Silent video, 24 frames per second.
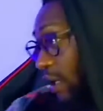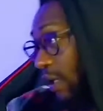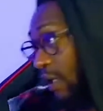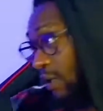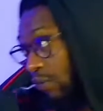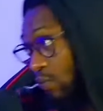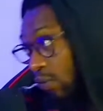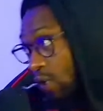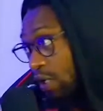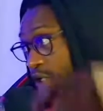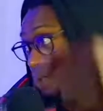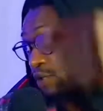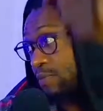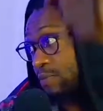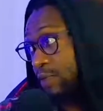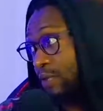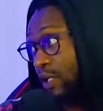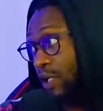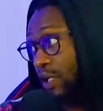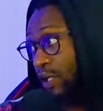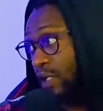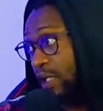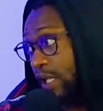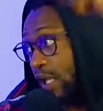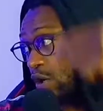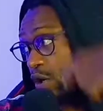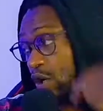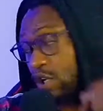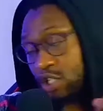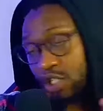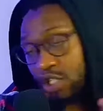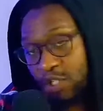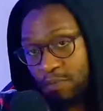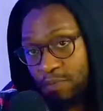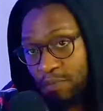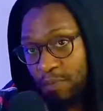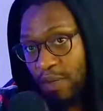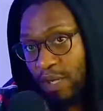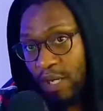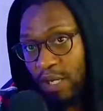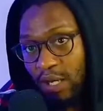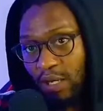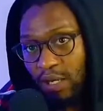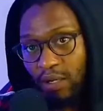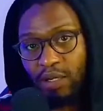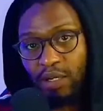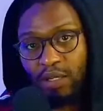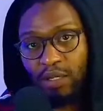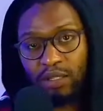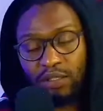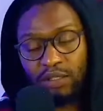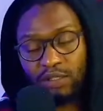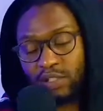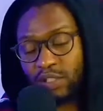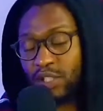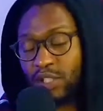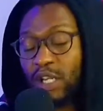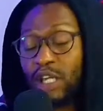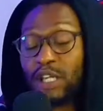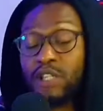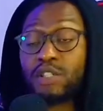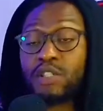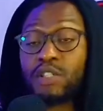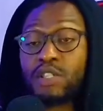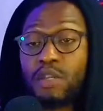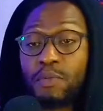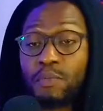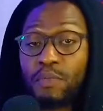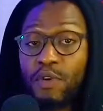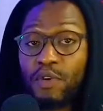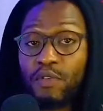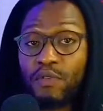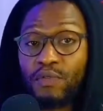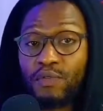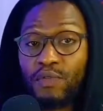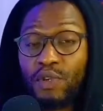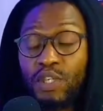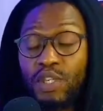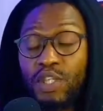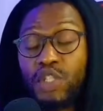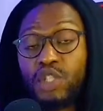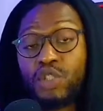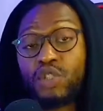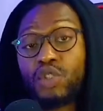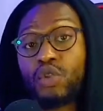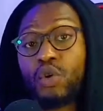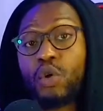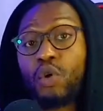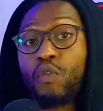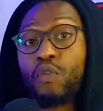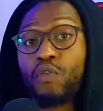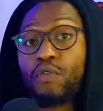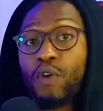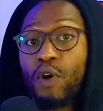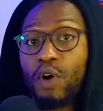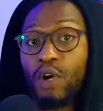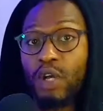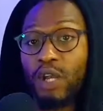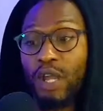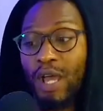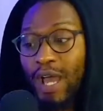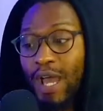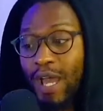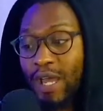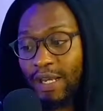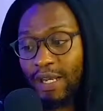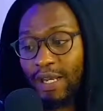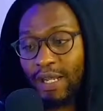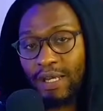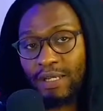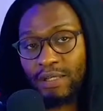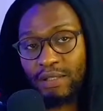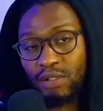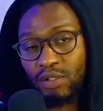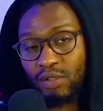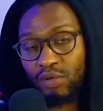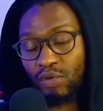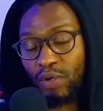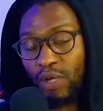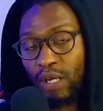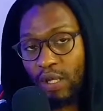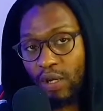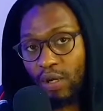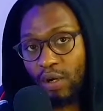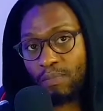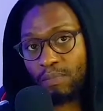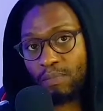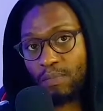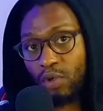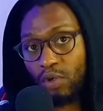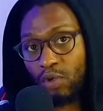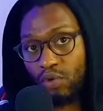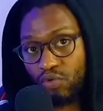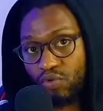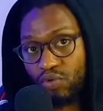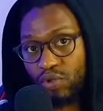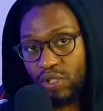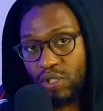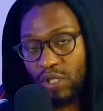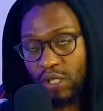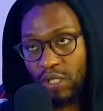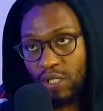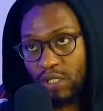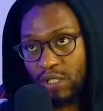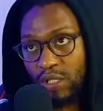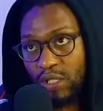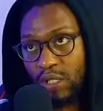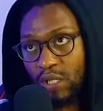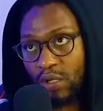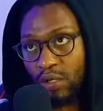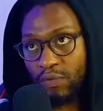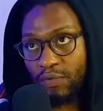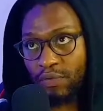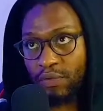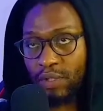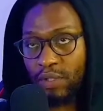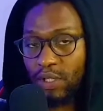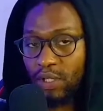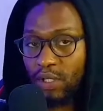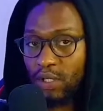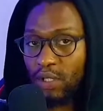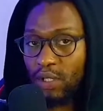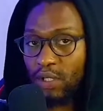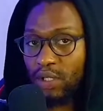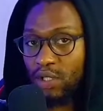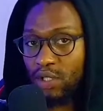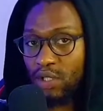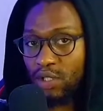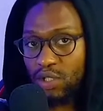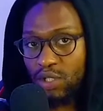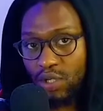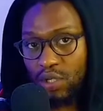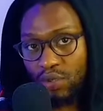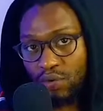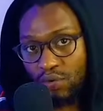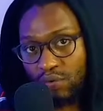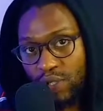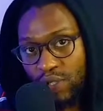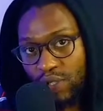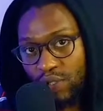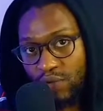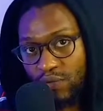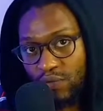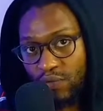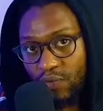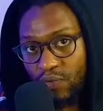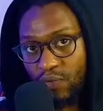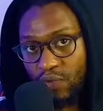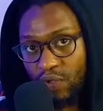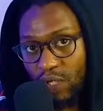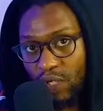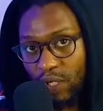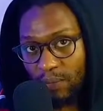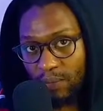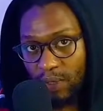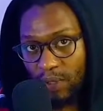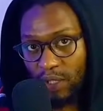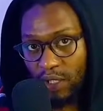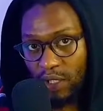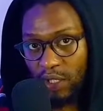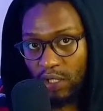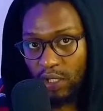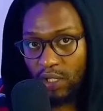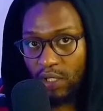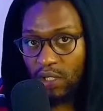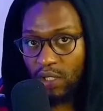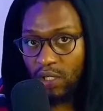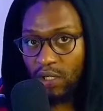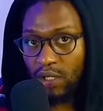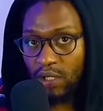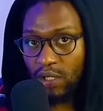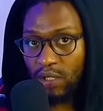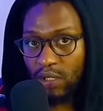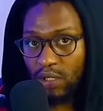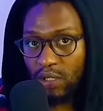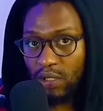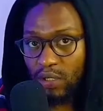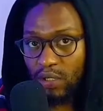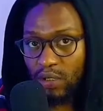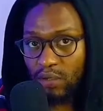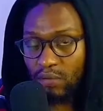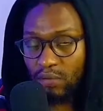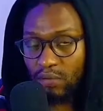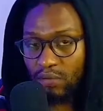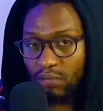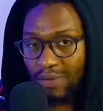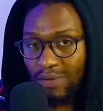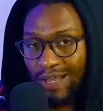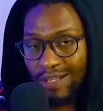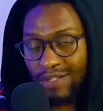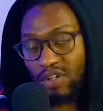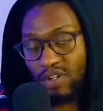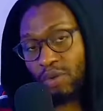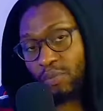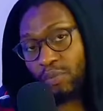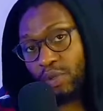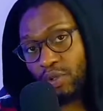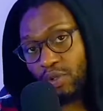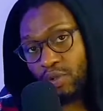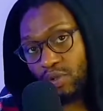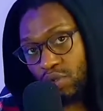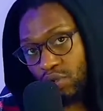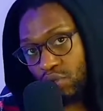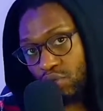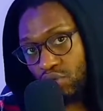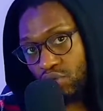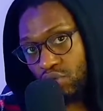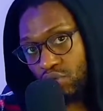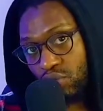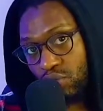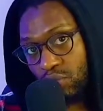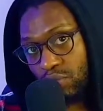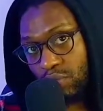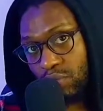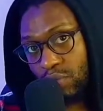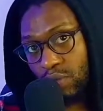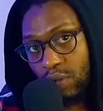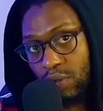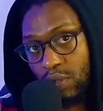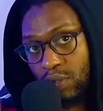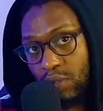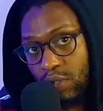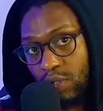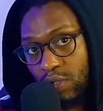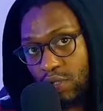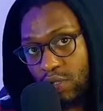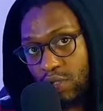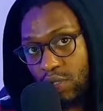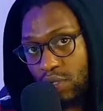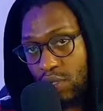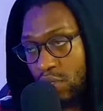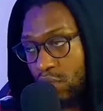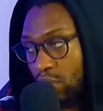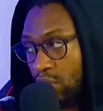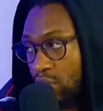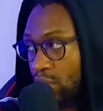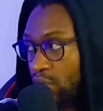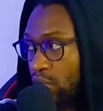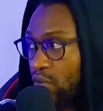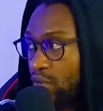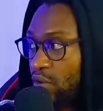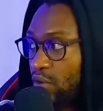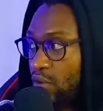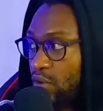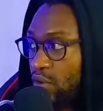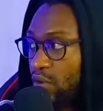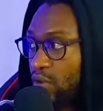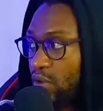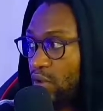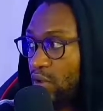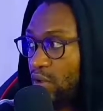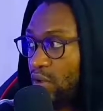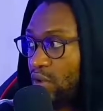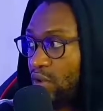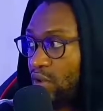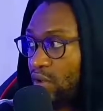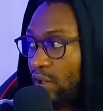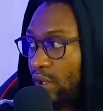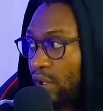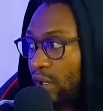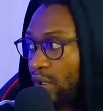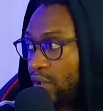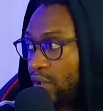works, but the cost per, let's just say per view, is so fucking high that you end up losing instead of generating views and money as compared to YouTube. So, yeah.